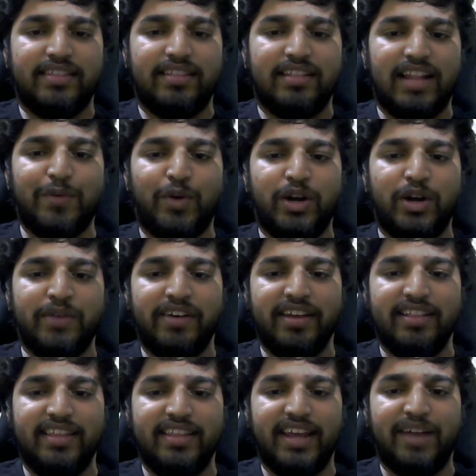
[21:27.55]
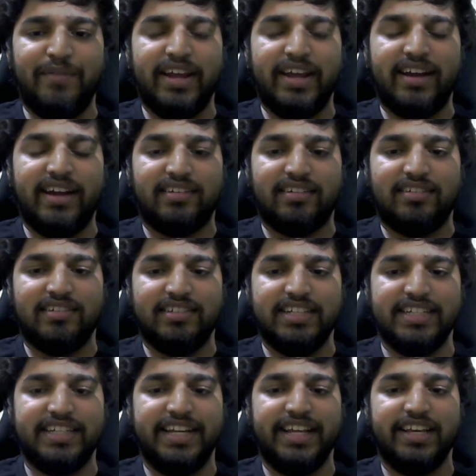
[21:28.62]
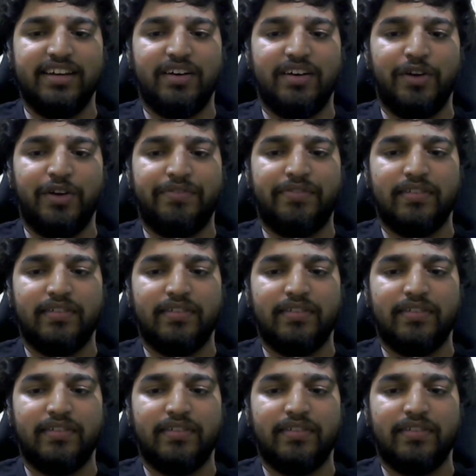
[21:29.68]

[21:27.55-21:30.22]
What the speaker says: Like whatever, in the end we get GCD of